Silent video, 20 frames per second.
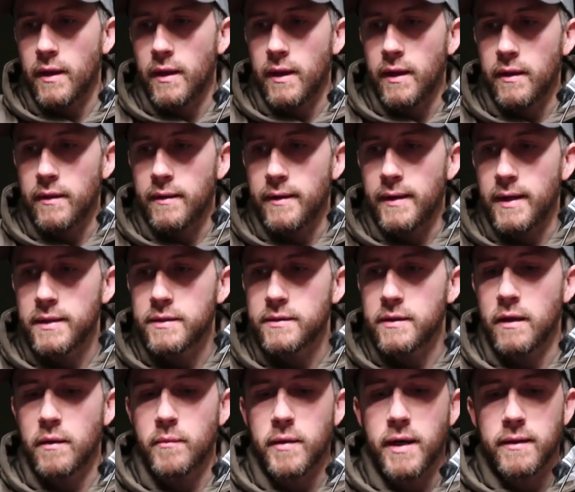and the nice
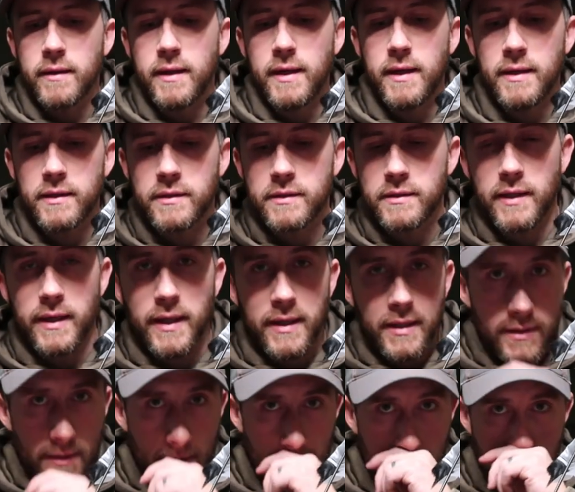thing about this
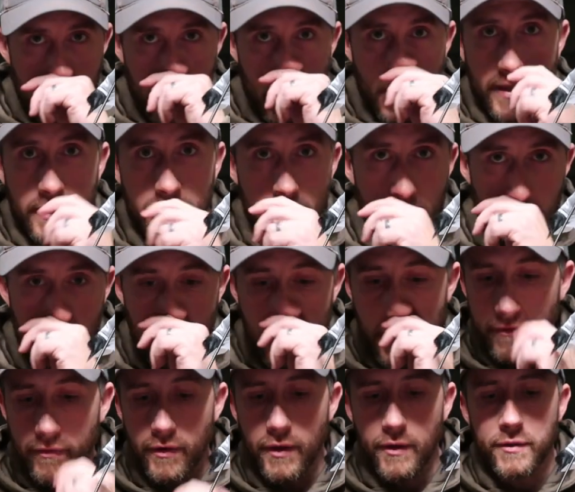is it's it's
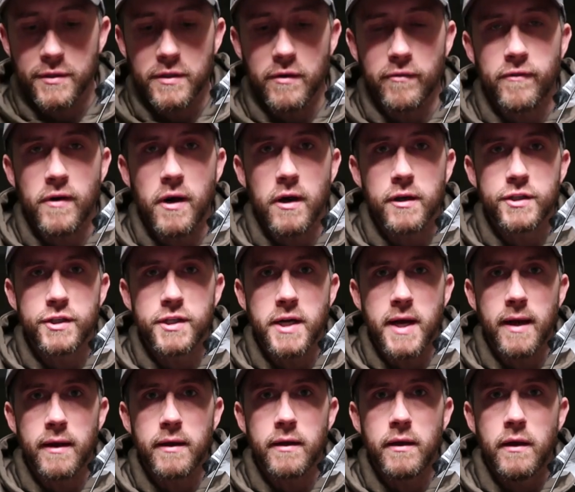if you use the Fox
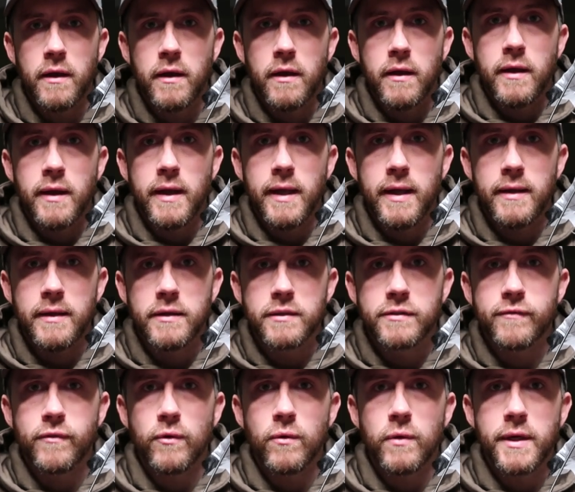Jack it is
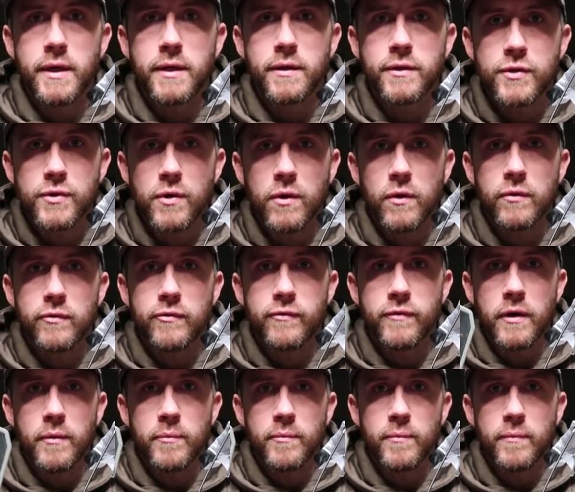fully controlled
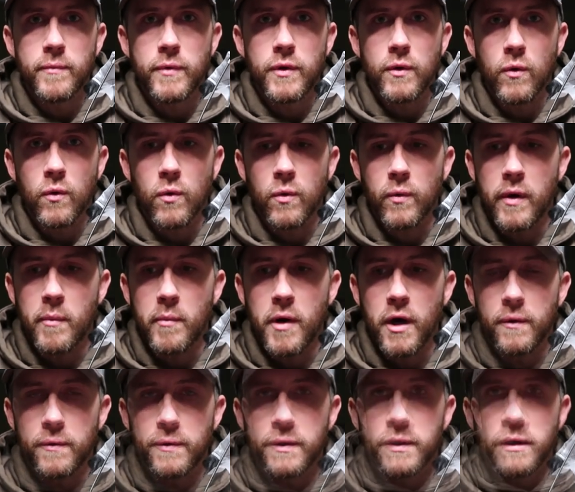from your
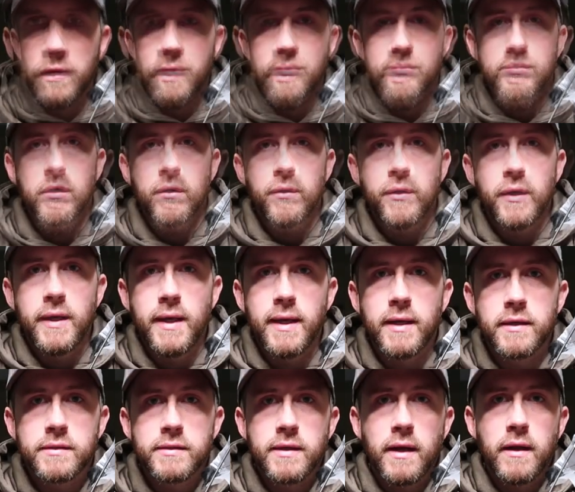remote so you
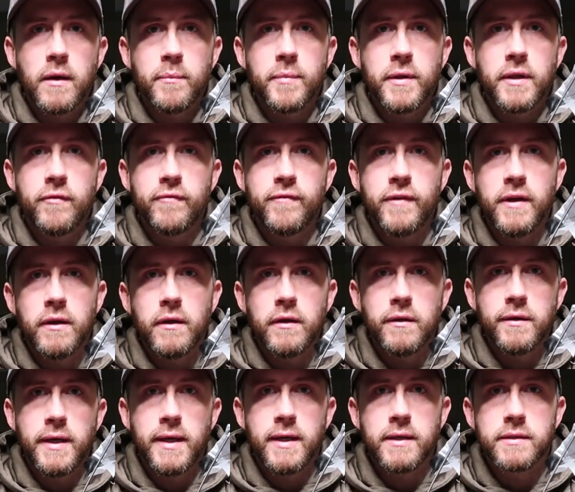get set up in the
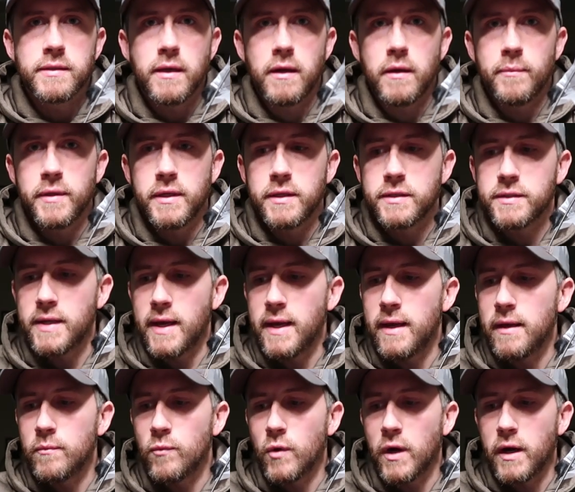field, you get set up in the
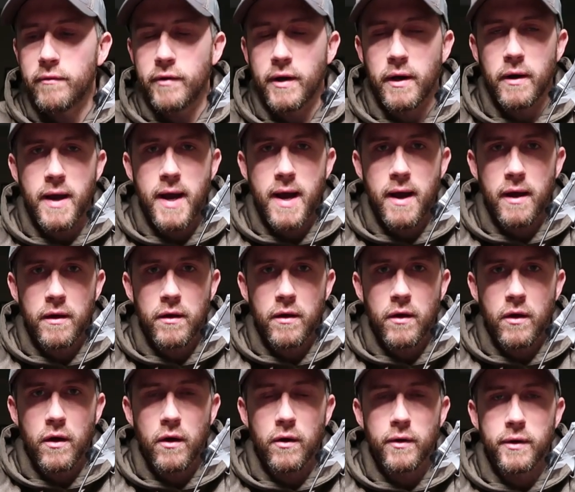stand, wherever you're at.
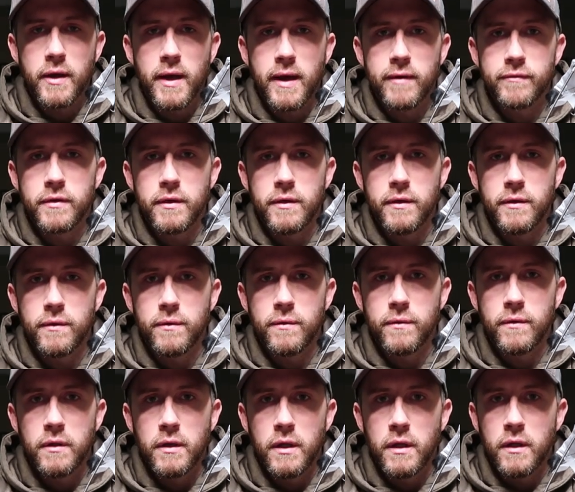All you have to
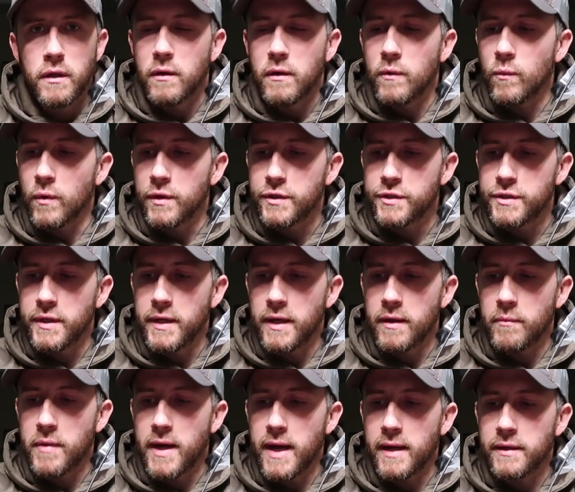do, once you
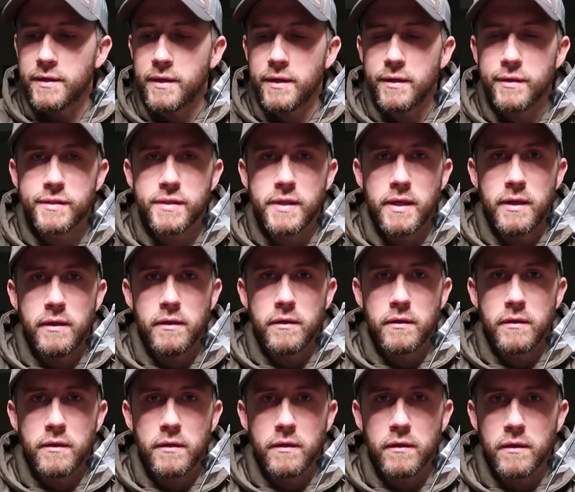get back to your seat,
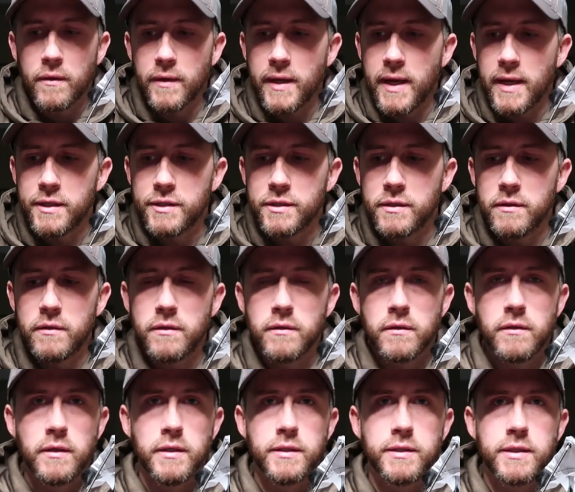your
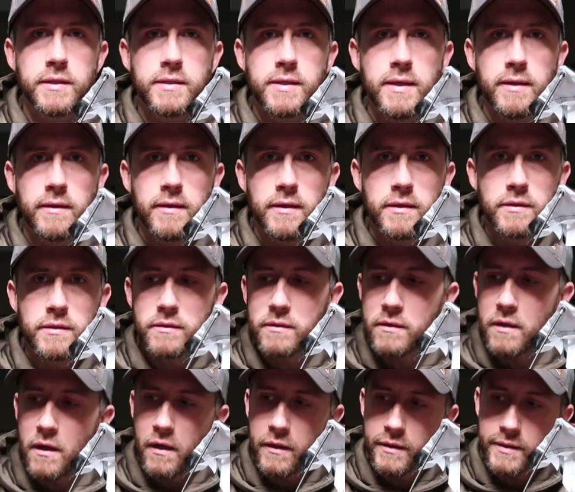location, is just hit this
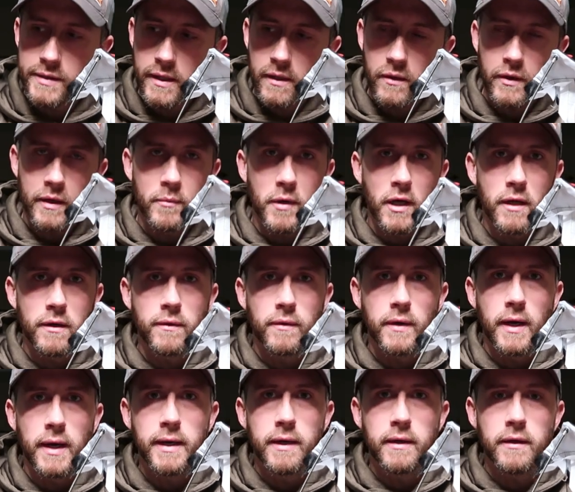auxiliary button
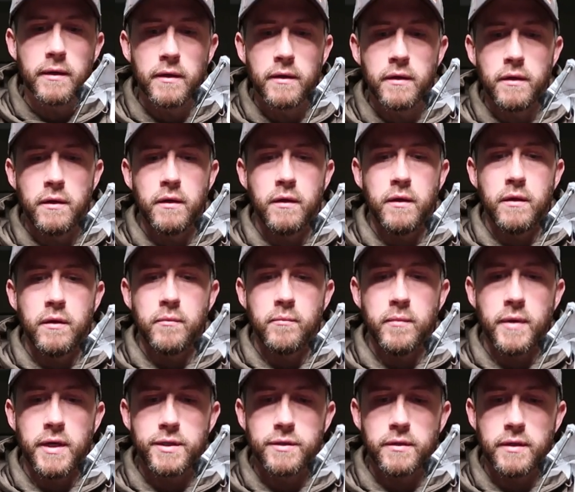right here.
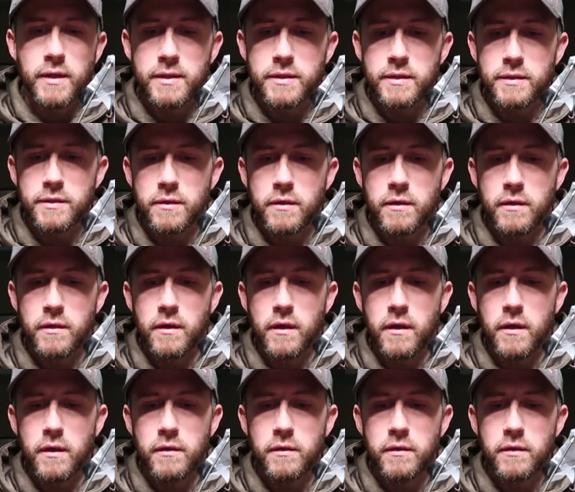Make sure this is turned
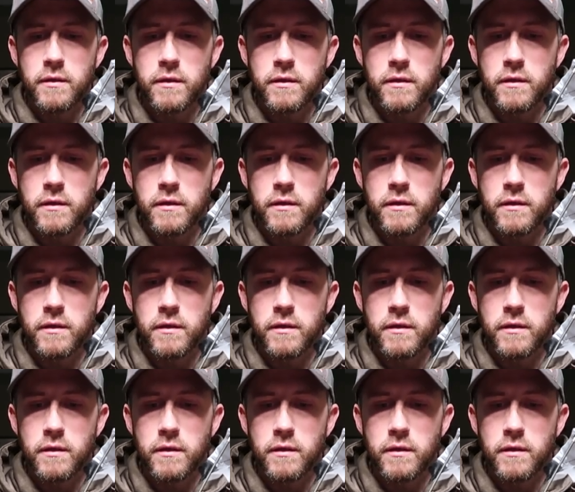on.